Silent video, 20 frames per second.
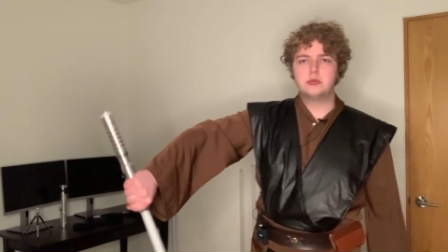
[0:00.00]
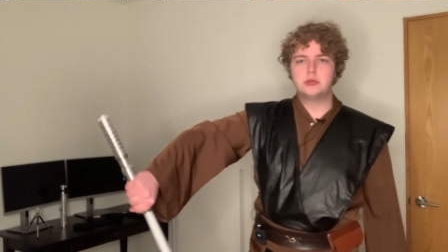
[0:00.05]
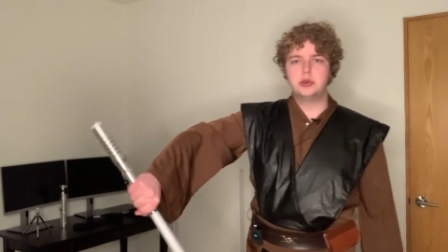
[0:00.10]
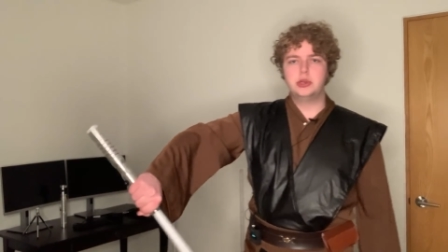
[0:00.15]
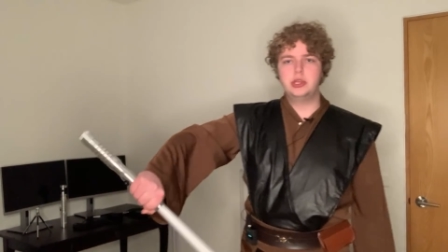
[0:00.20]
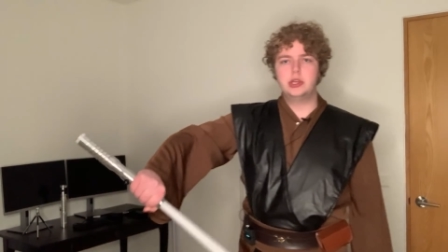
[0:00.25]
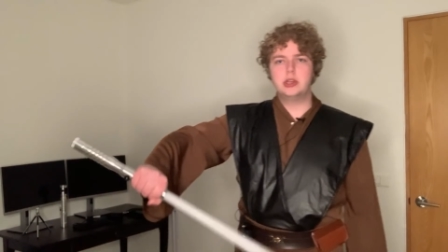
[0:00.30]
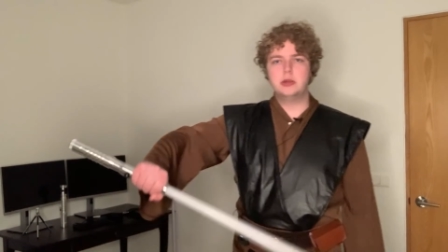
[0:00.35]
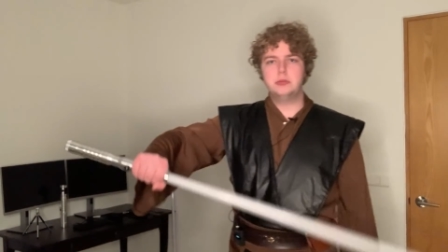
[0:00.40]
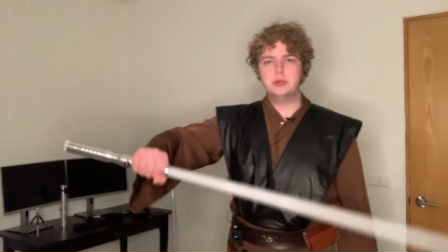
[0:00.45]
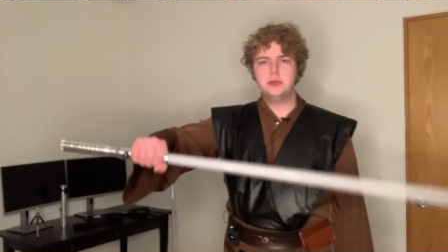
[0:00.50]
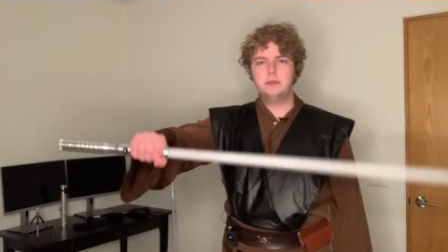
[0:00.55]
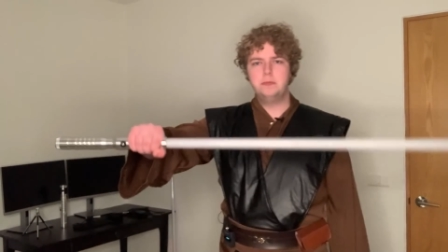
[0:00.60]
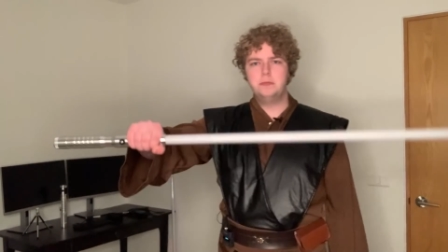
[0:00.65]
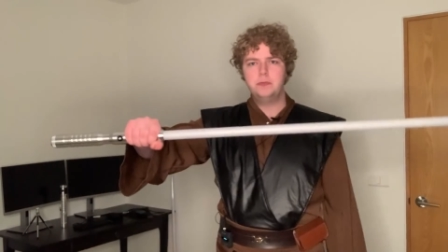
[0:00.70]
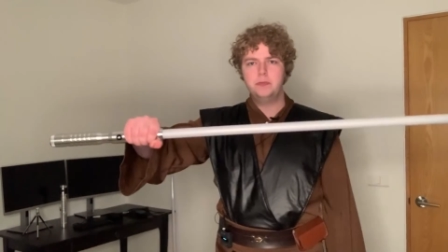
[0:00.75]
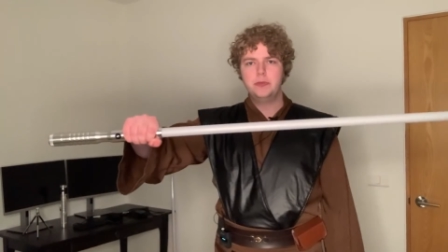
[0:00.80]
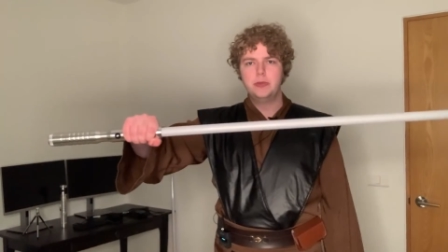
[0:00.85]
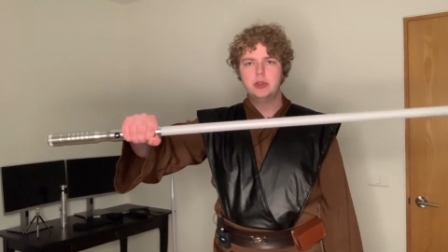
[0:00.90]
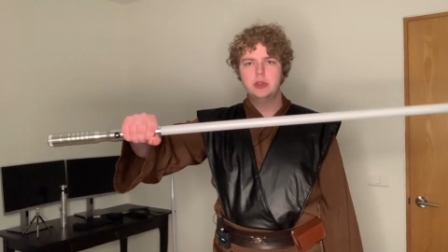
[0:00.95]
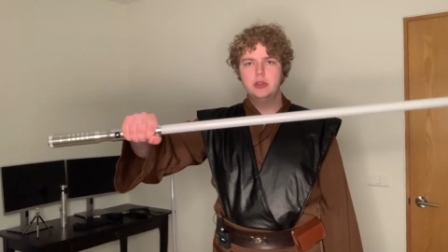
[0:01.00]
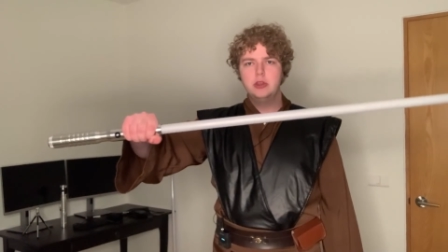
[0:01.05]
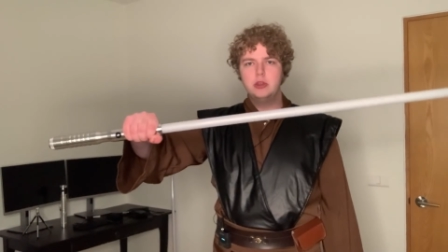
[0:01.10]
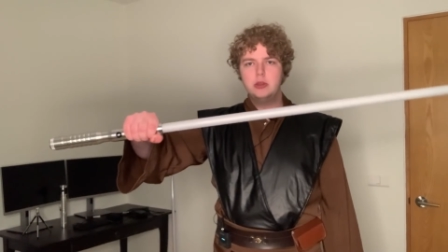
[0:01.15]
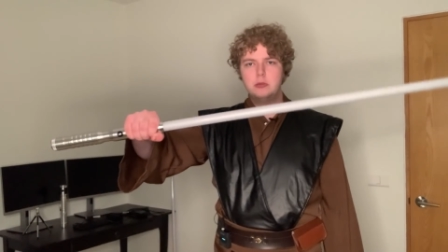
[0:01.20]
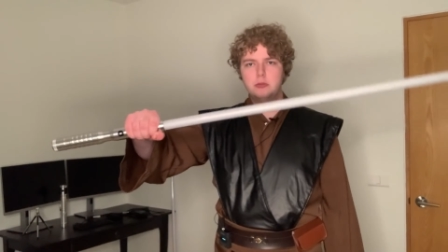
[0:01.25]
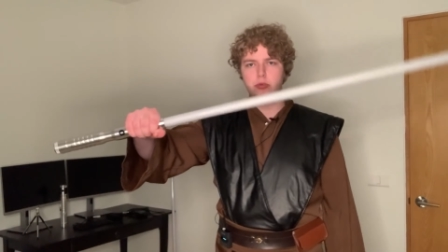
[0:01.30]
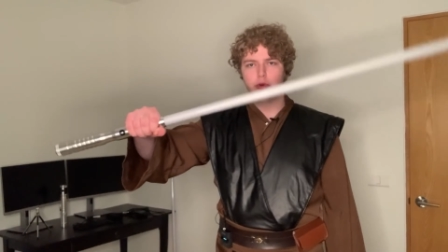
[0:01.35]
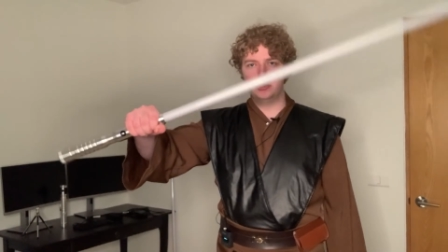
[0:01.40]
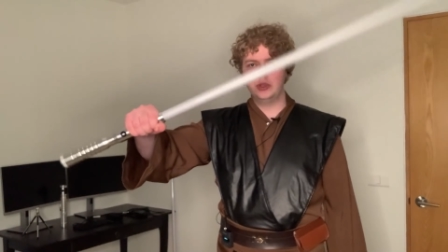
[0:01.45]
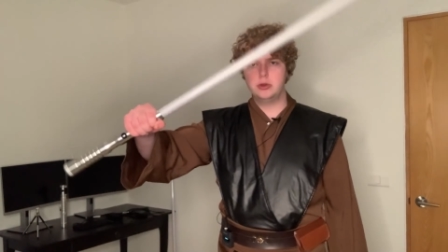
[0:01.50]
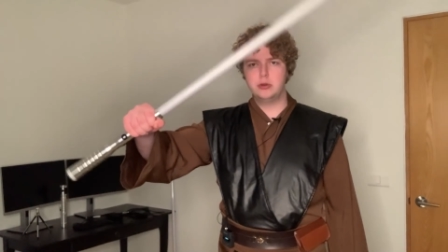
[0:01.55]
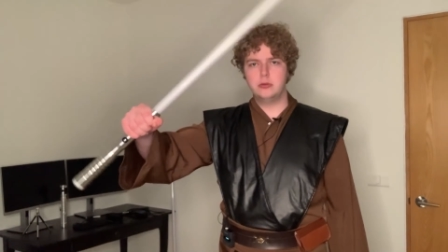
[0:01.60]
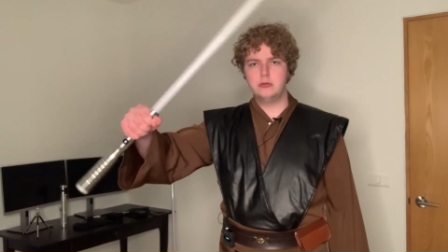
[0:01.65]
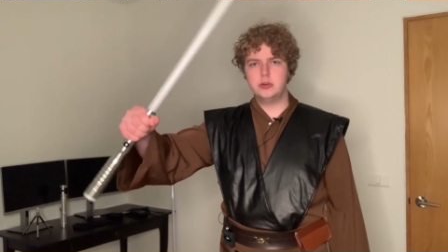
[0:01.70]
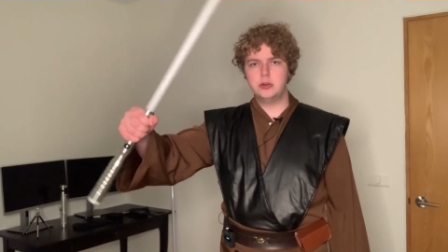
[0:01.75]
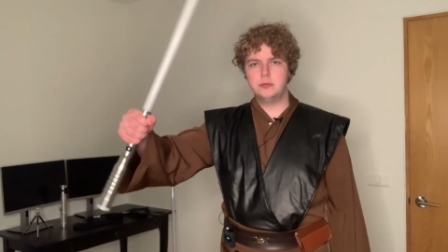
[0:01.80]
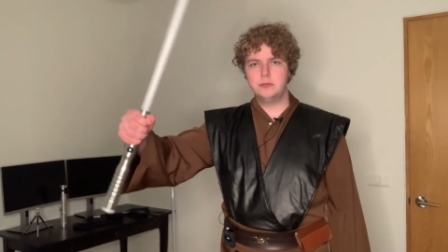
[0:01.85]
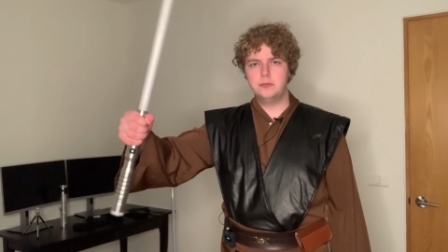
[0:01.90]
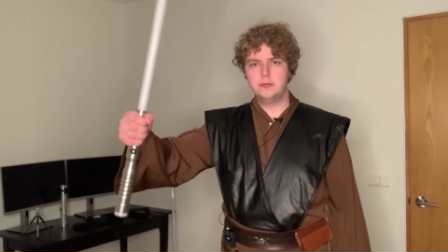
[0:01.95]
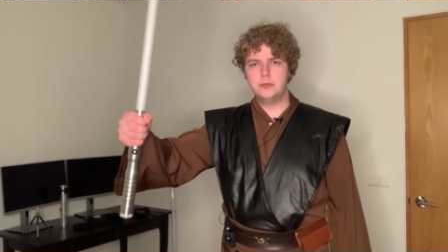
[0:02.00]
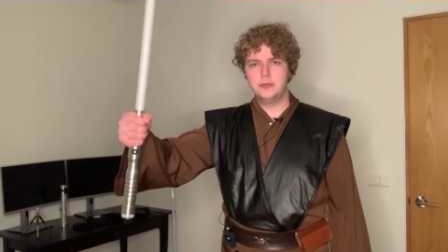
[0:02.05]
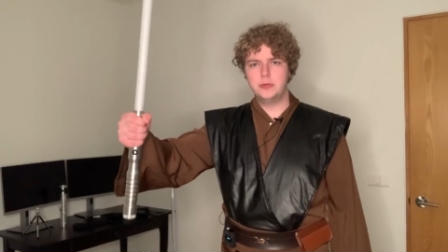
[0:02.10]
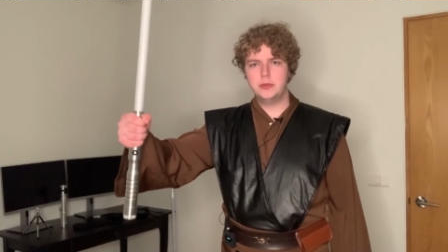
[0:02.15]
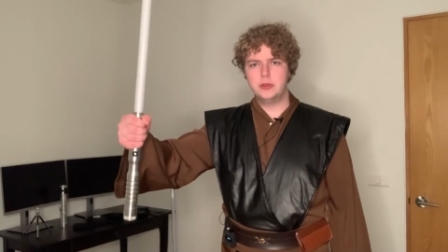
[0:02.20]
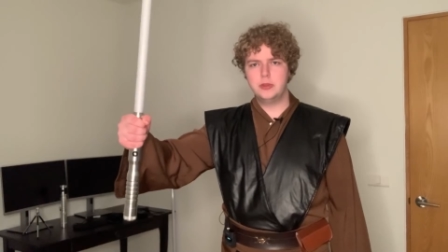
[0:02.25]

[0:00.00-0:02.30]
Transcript: Bring it up, bring it over,